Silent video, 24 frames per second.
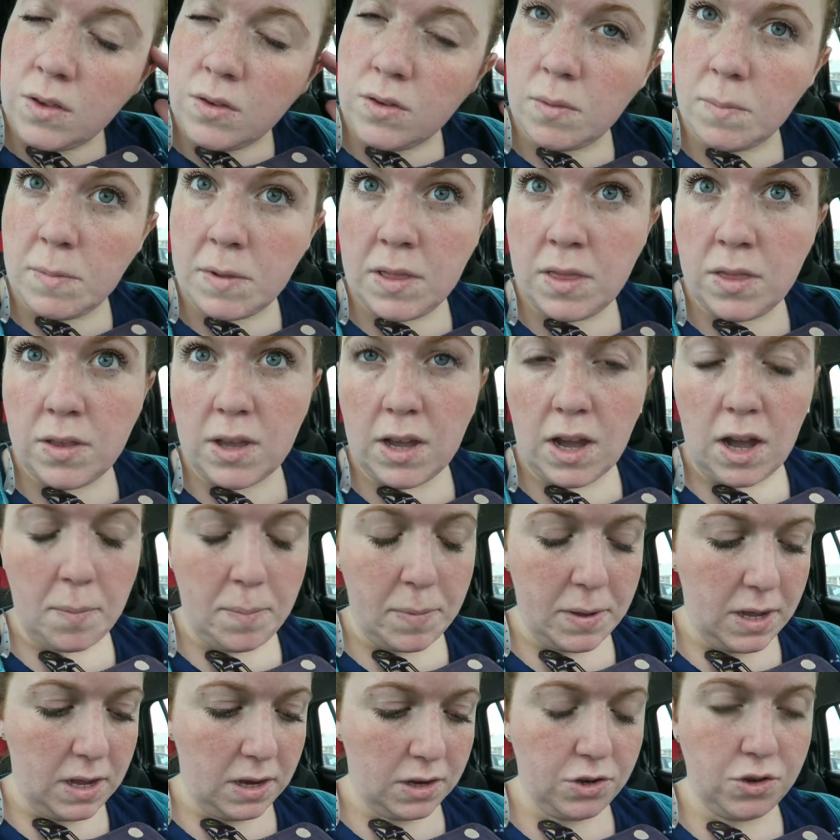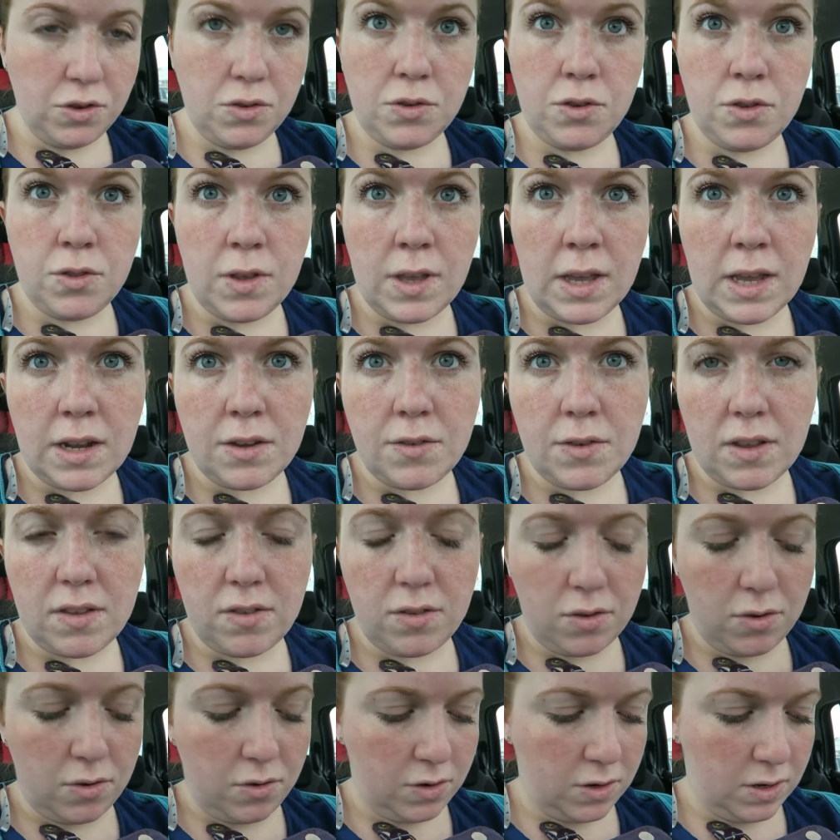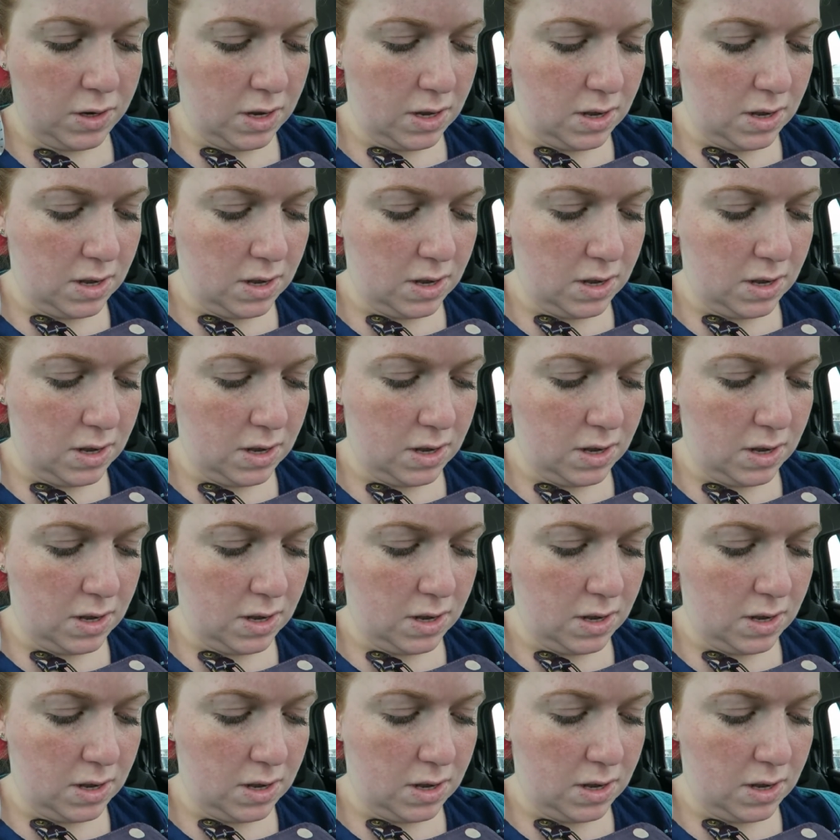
So I'm in the car park to go to the hairdressers.